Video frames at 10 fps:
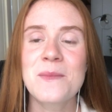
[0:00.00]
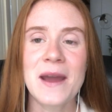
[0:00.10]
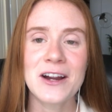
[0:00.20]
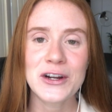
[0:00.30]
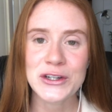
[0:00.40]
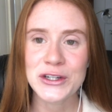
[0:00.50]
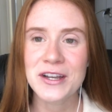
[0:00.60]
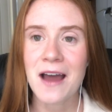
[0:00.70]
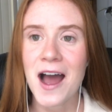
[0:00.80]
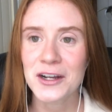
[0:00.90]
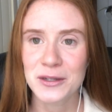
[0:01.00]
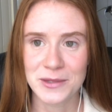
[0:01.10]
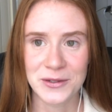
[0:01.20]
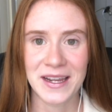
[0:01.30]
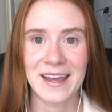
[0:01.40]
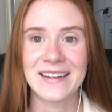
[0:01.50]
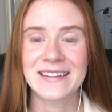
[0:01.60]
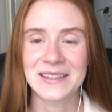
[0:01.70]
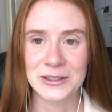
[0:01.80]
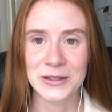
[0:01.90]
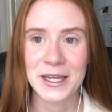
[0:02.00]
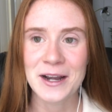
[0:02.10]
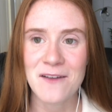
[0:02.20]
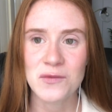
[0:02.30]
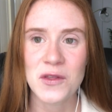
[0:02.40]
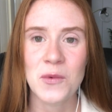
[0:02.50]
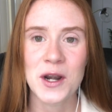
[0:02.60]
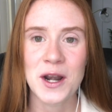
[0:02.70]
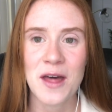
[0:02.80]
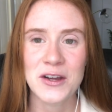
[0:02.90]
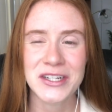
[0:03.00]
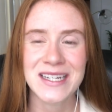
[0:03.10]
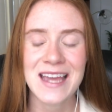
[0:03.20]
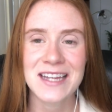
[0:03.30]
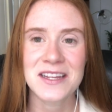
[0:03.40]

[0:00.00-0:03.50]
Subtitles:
The pair could not communicate clearly enough with one another to get